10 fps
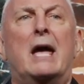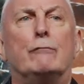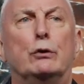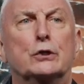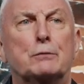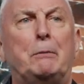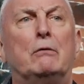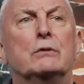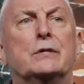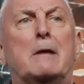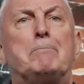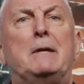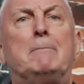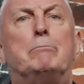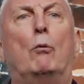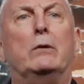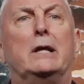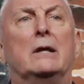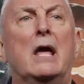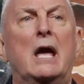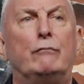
Have you experienced that being born again?